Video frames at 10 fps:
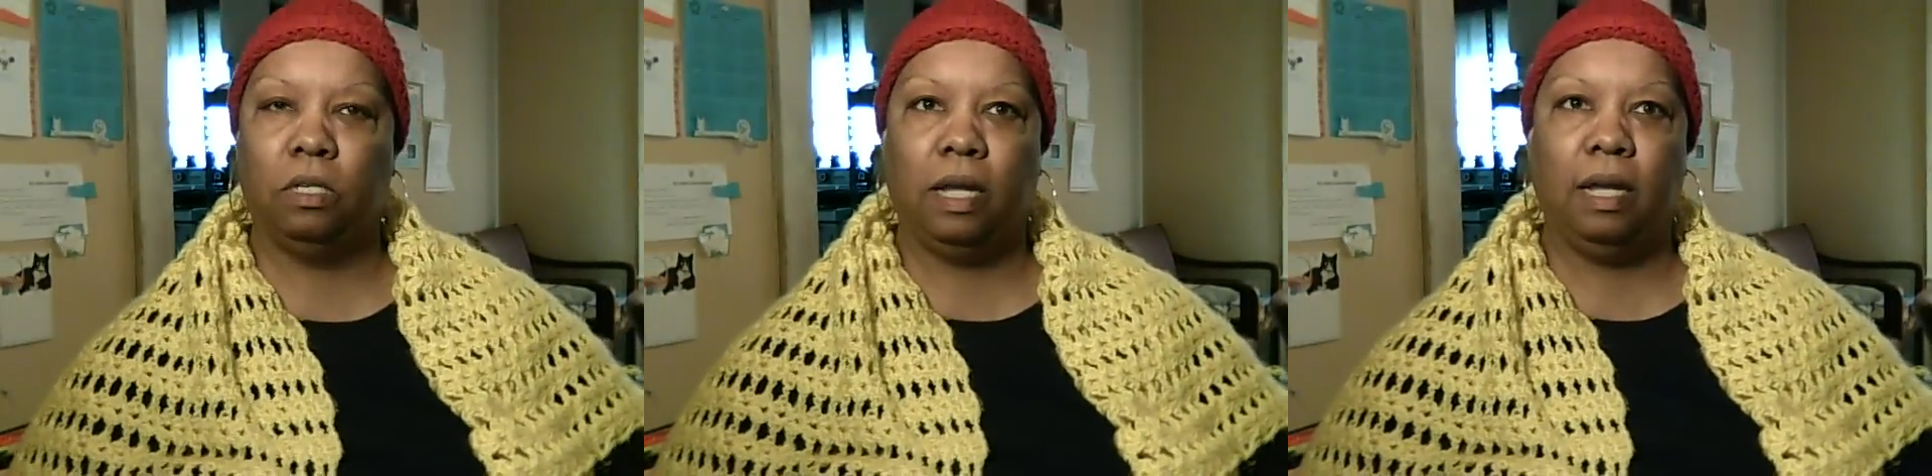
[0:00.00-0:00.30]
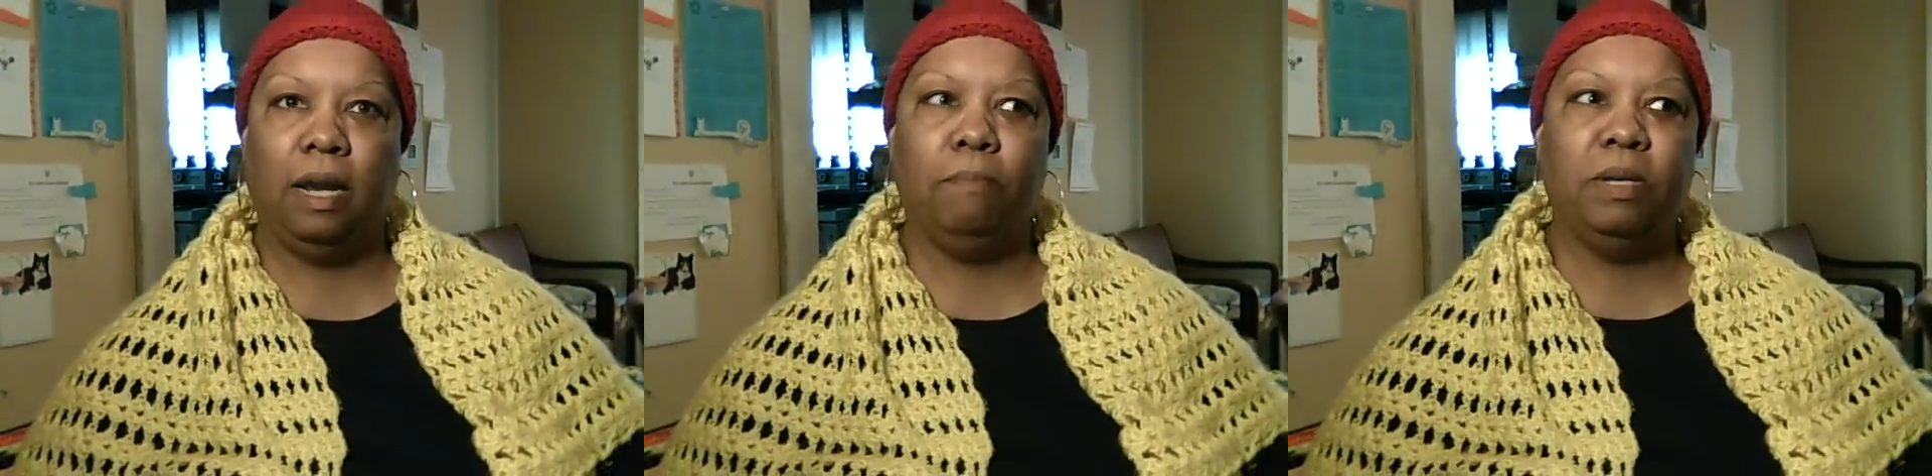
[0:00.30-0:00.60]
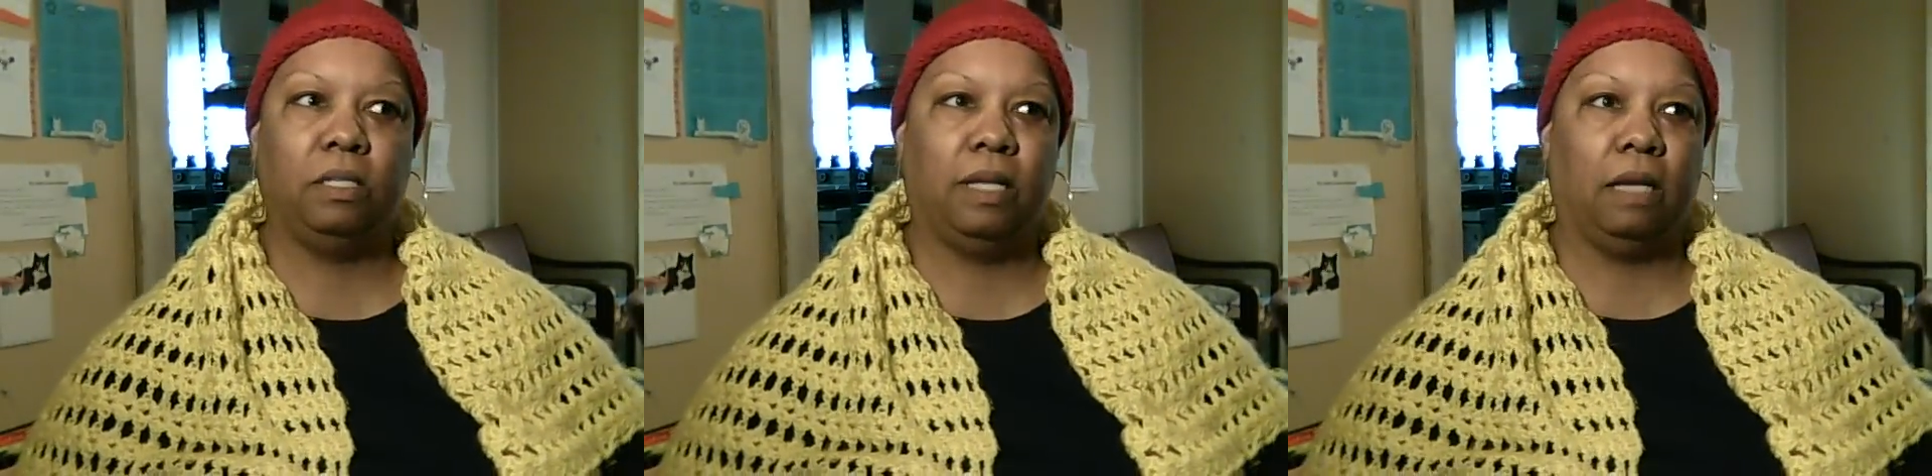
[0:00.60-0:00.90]
and I
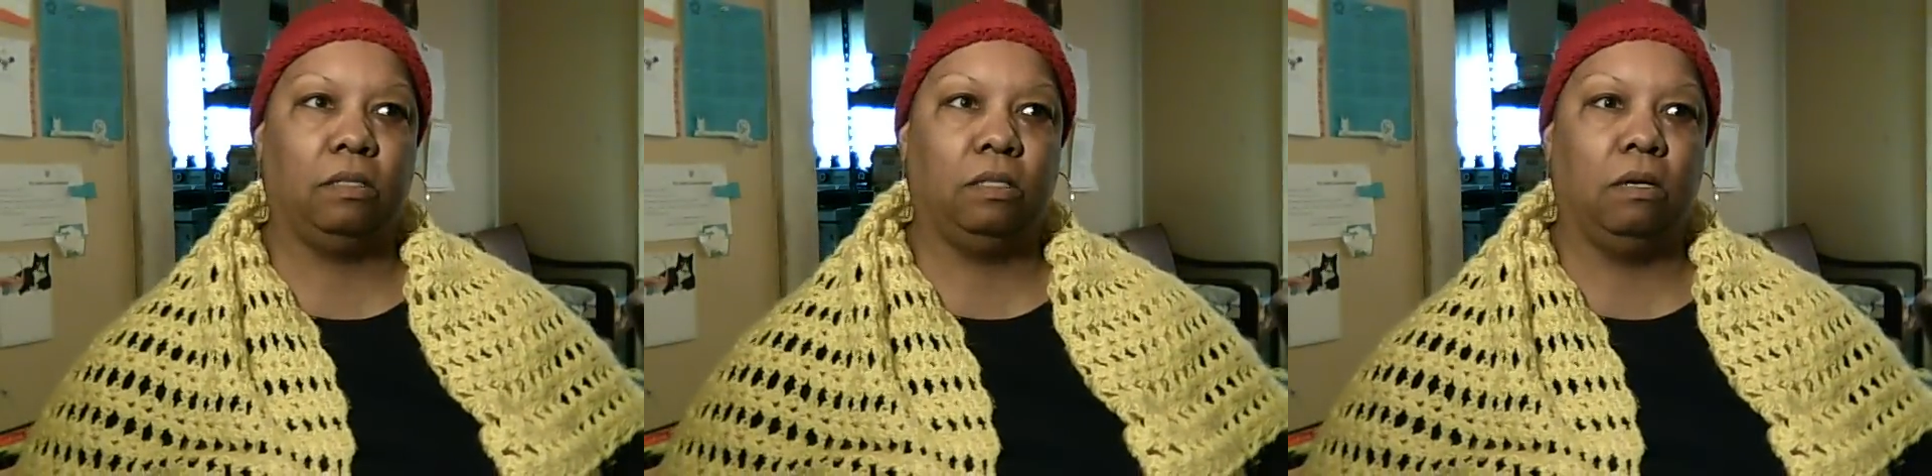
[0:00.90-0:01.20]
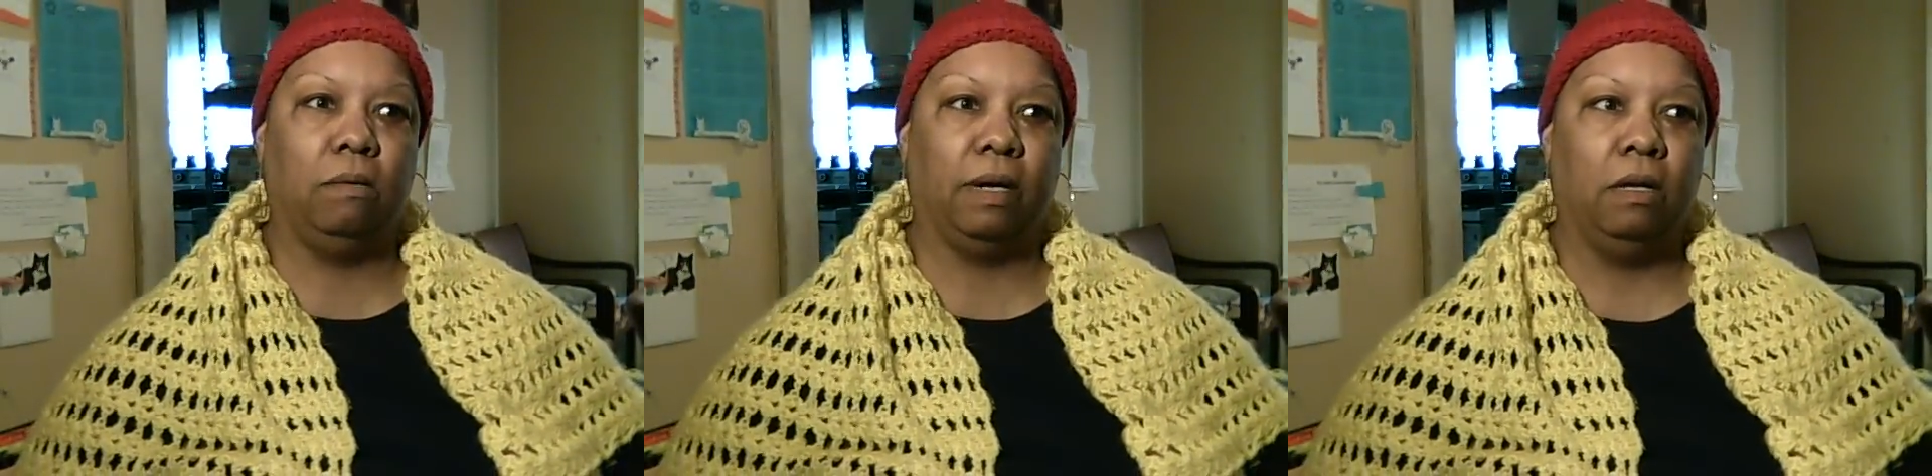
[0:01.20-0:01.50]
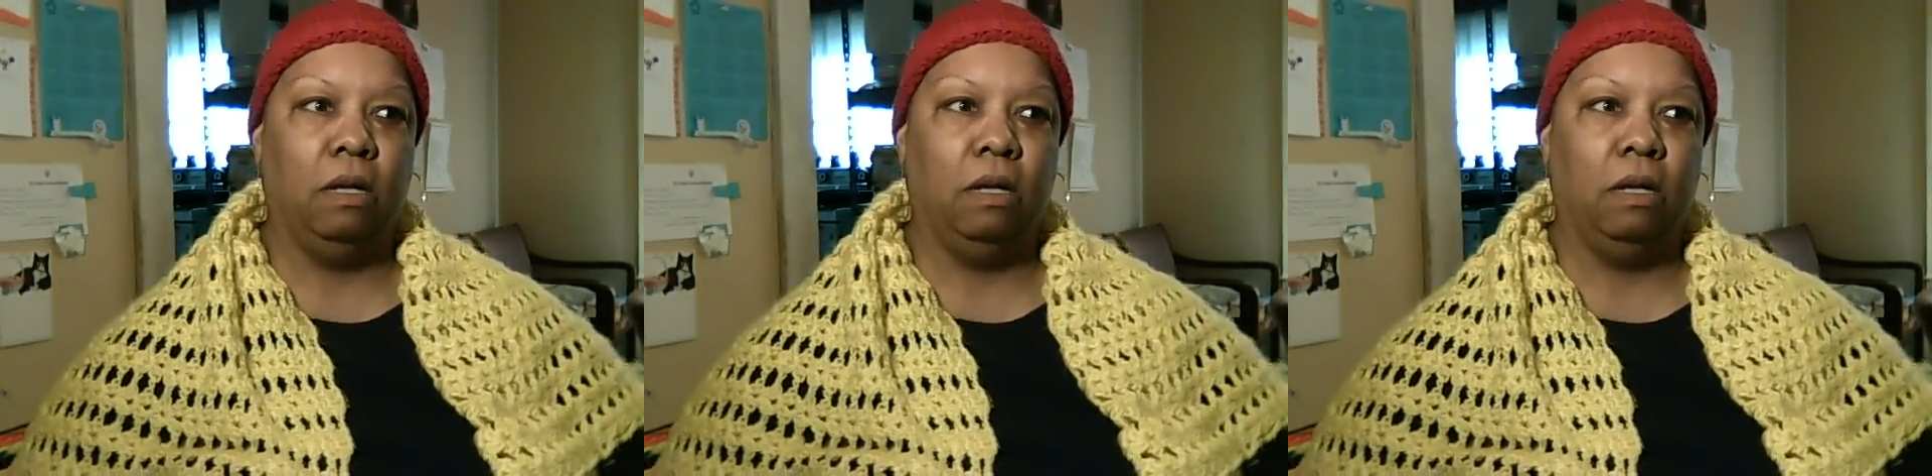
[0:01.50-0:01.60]
missed out some.